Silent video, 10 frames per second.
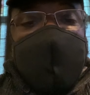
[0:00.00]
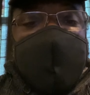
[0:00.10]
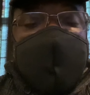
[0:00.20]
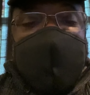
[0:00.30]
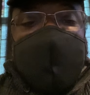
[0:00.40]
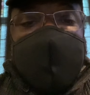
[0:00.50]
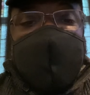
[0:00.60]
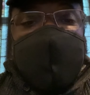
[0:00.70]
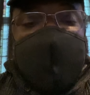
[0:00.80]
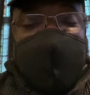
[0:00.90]
of the main things,
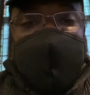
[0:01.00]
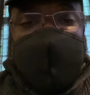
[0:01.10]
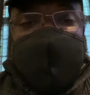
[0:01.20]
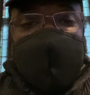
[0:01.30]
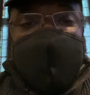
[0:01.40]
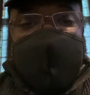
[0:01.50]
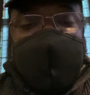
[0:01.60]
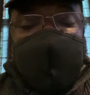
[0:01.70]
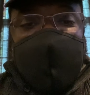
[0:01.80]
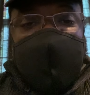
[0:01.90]
put it up, number
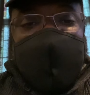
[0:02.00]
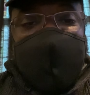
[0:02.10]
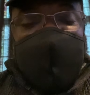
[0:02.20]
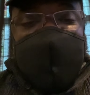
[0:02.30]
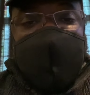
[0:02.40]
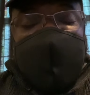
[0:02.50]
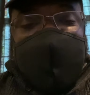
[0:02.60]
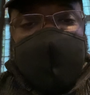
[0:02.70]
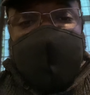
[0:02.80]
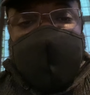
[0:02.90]
one. Number
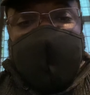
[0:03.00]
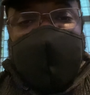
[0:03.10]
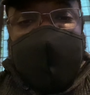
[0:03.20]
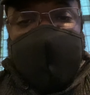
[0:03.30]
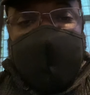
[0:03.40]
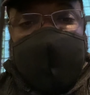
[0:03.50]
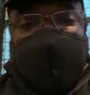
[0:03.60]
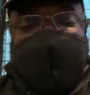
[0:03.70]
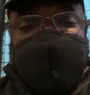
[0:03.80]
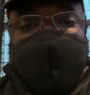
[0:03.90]
two, light it well.
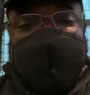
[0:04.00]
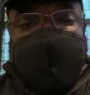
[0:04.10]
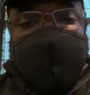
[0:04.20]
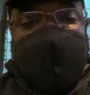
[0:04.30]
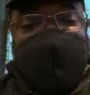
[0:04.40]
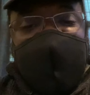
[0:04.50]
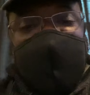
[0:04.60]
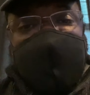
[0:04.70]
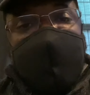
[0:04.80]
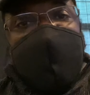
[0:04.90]
Okay,
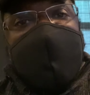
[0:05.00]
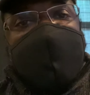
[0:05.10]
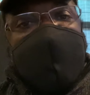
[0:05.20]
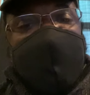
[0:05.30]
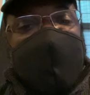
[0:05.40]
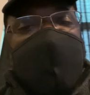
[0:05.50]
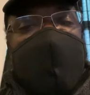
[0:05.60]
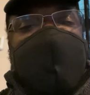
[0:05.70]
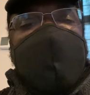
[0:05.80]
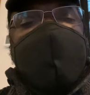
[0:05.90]
so now once
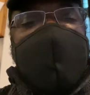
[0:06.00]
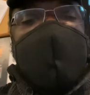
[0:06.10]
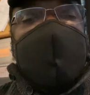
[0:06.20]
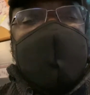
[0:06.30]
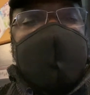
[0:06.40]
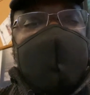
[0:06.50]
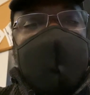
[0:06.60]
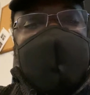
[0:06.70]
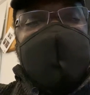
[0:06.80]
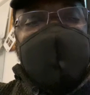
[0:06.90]
we've put it up and once
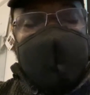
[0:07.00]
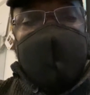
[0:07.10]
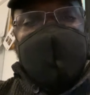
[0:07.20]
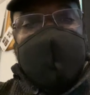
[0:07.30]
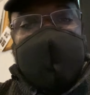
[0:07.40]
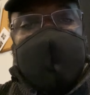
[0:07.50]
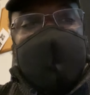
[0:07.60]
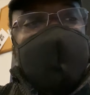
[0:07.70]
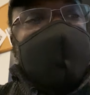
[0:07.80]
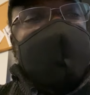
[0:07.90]
we've lit it well,
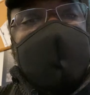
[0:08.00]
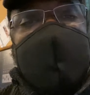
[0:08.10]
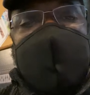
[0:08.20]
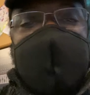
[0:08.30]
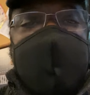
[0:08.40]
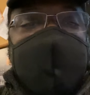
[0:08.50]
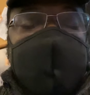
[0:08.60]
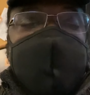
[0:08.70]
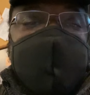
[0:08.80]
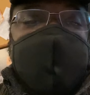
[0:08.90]

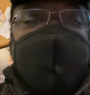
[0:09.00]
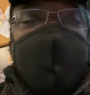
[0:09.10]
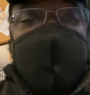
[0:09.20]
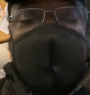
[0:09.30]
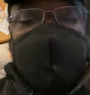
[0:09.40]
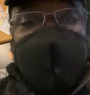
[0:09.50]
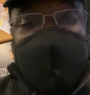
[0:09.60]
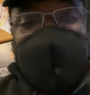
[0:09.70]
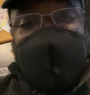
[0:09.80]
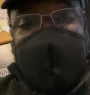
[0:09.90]
you want to find a
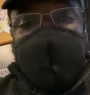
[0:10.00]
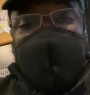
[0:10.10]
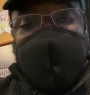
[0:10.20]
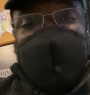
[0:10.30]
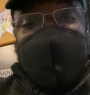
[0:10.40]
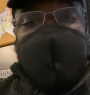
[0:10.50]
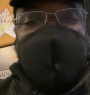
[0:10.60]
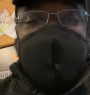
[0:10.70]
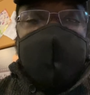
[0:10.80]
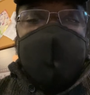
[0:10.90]
camera and
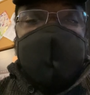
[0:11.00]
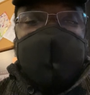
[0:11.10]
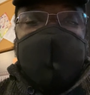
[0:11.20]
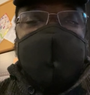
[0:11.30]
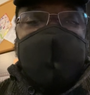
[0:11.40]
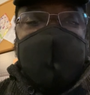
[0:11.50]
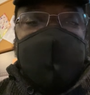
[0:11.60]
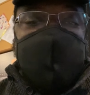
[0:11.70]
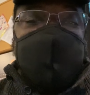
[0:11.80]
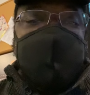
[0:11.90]
find some
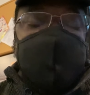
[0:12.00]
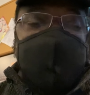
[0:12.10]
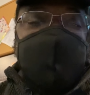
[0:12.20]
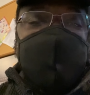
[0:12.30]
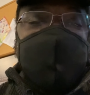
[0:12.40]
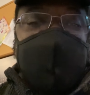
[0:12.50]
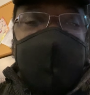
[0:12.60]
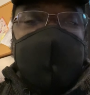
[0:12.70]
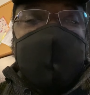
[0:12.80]
sort of system that